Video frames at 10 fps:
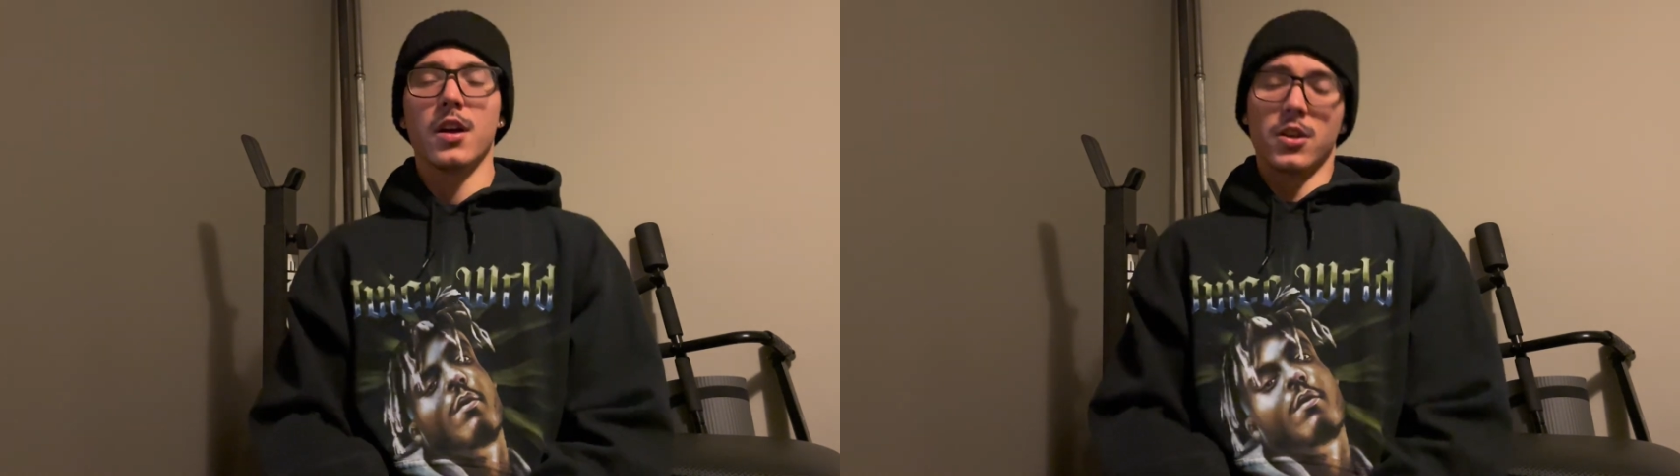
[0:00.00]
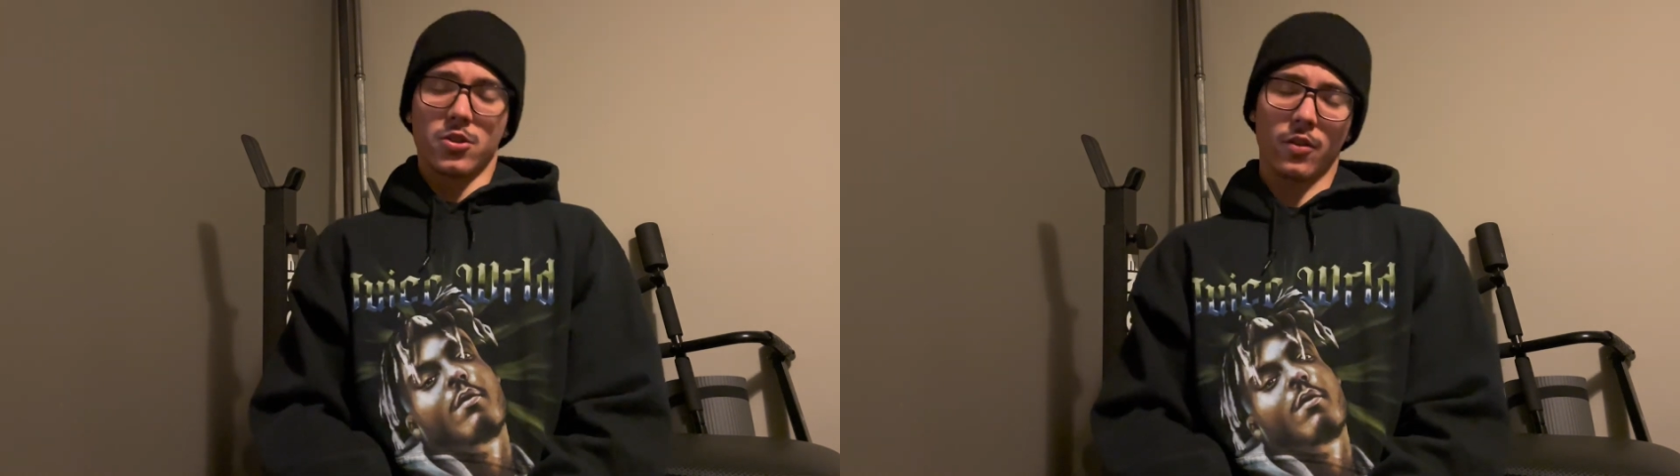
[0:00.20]

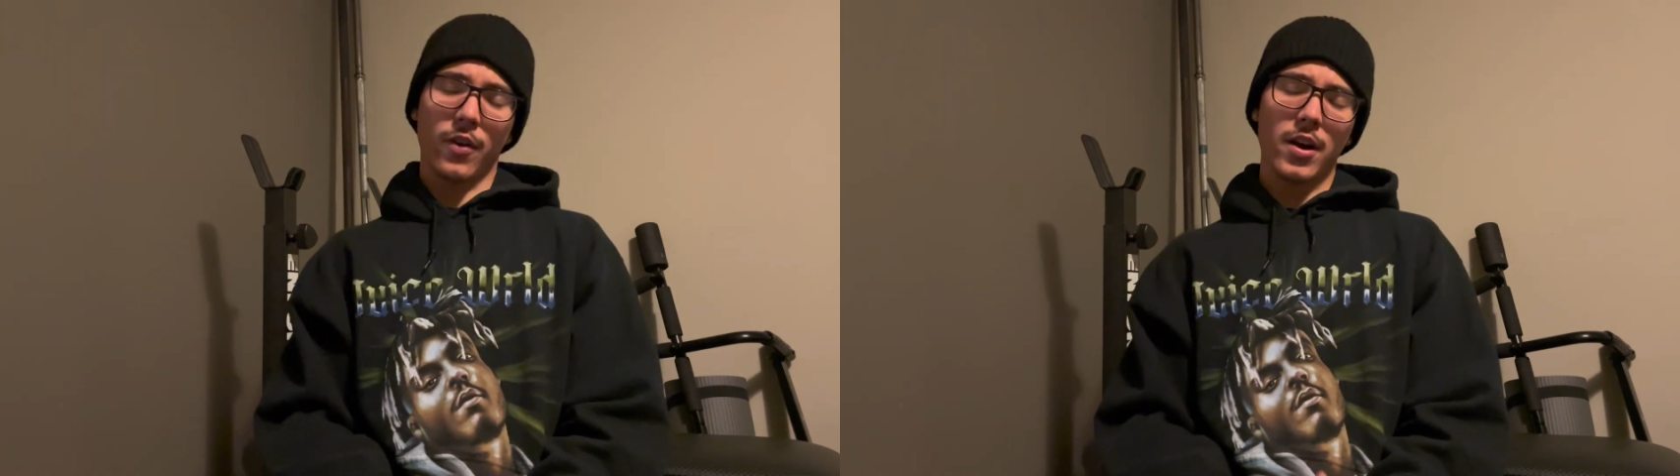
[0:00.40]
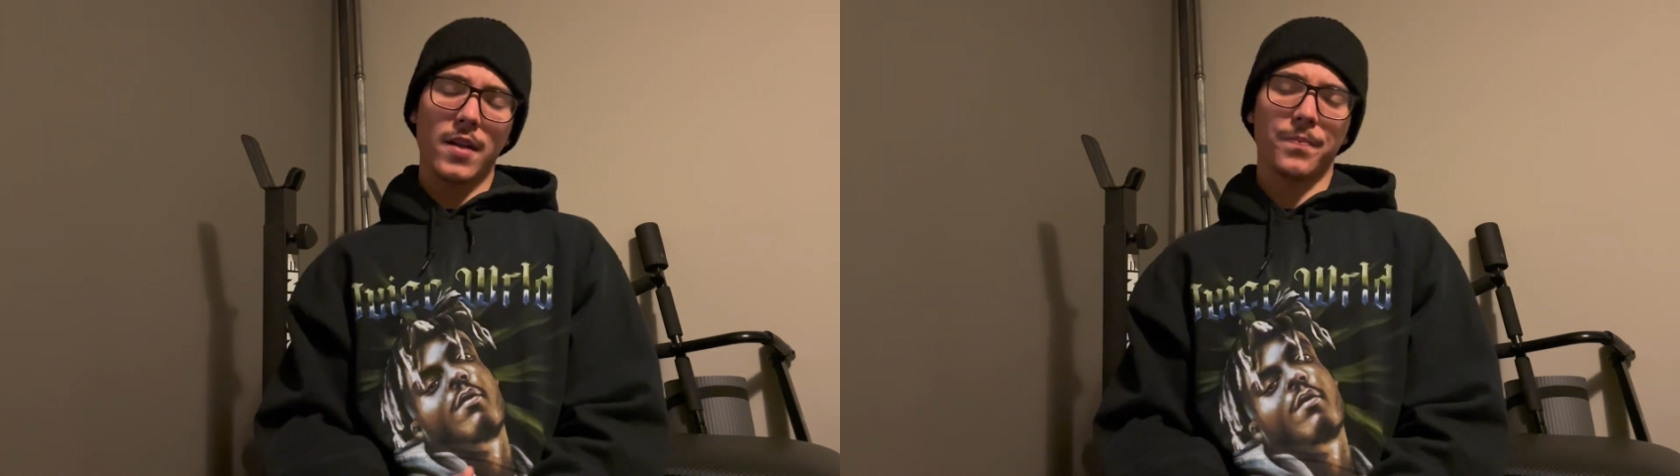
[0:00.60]
So
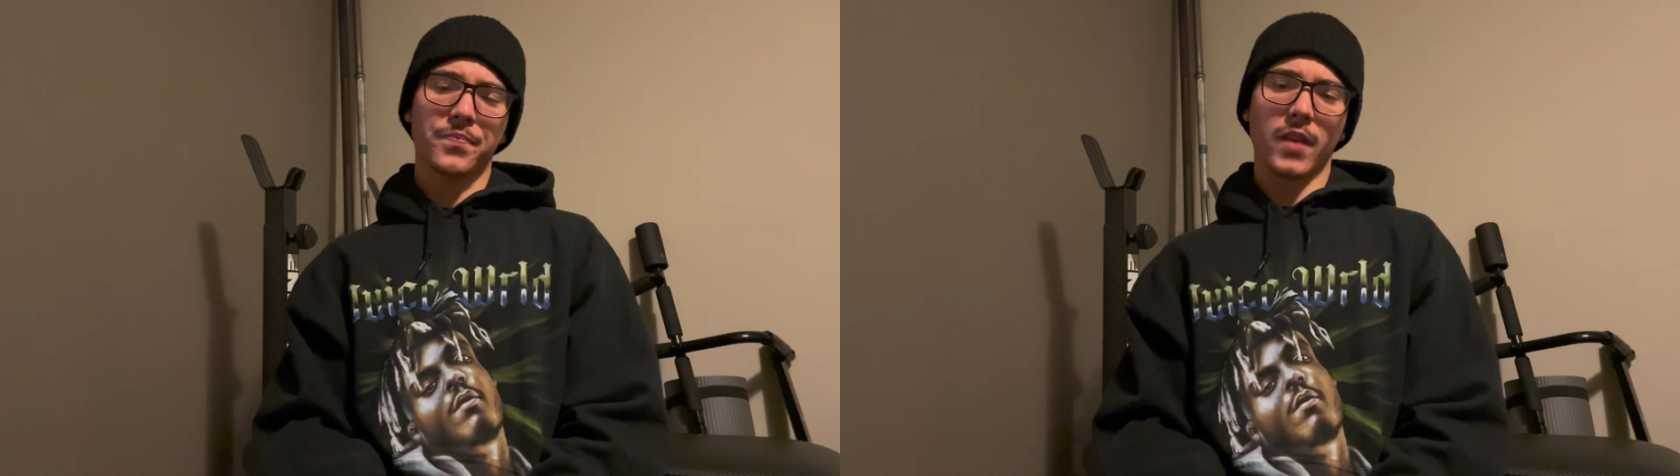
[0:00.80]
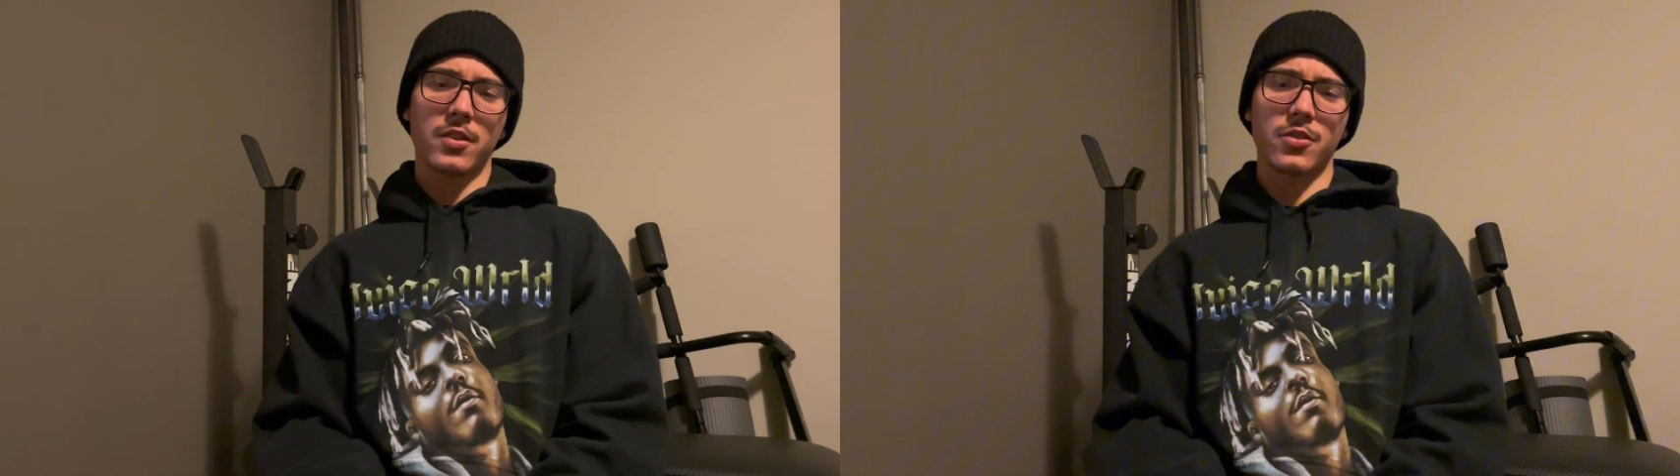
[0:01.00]
the
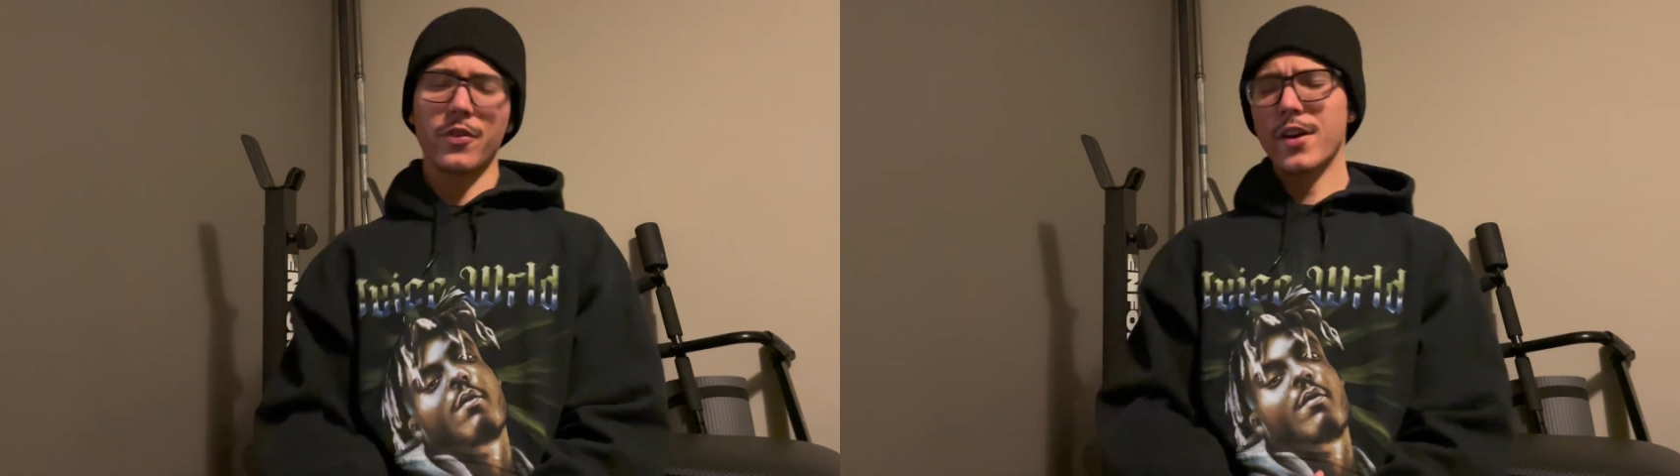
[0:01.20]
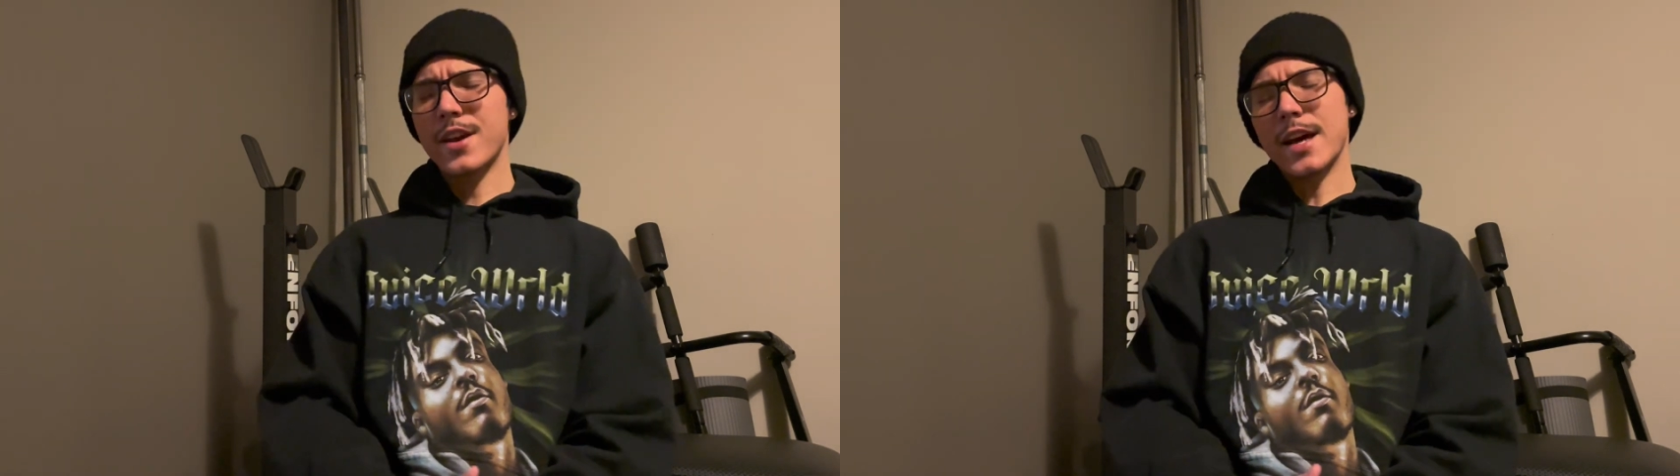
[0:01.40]

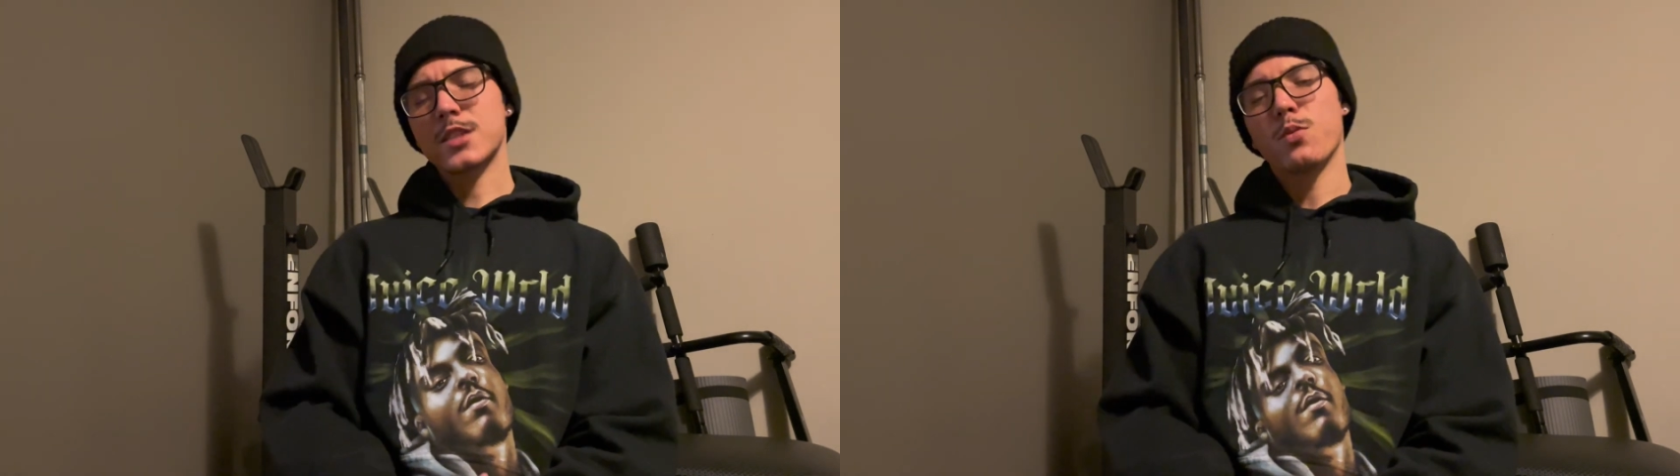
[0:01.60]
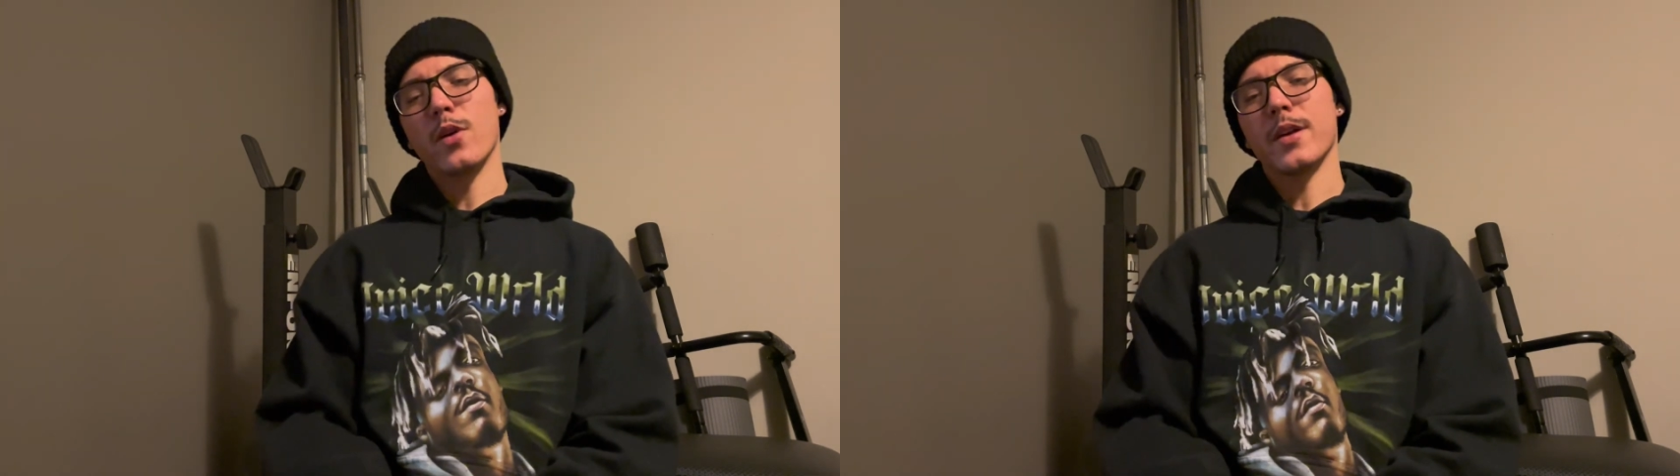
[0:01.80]
very next
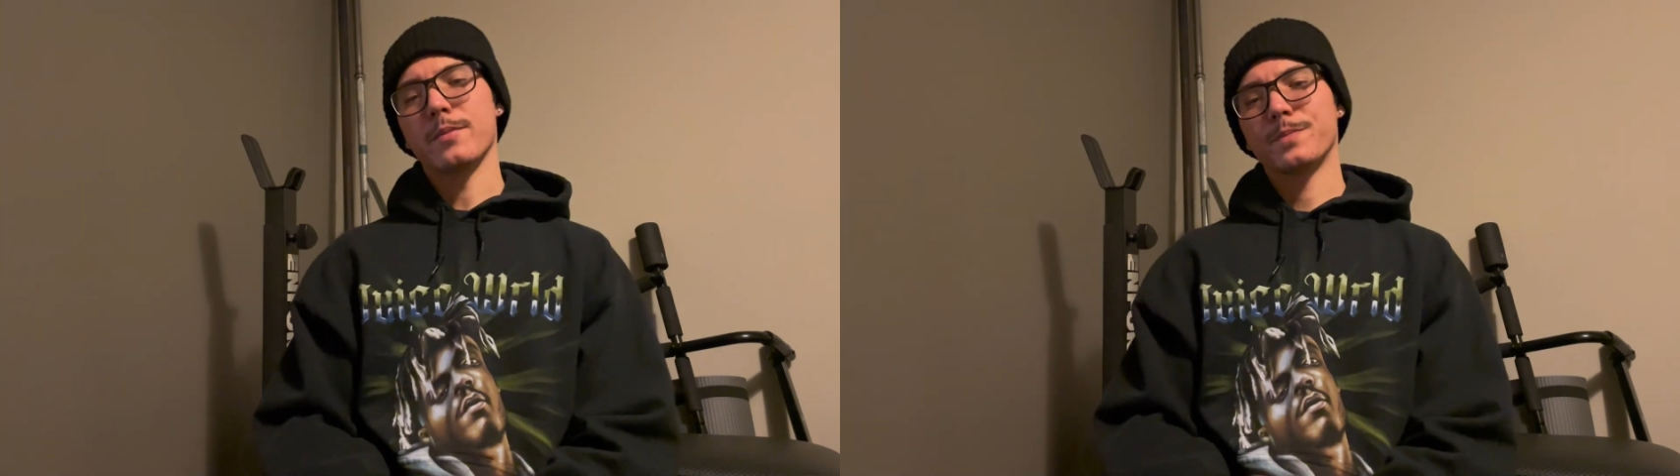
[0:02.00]
point,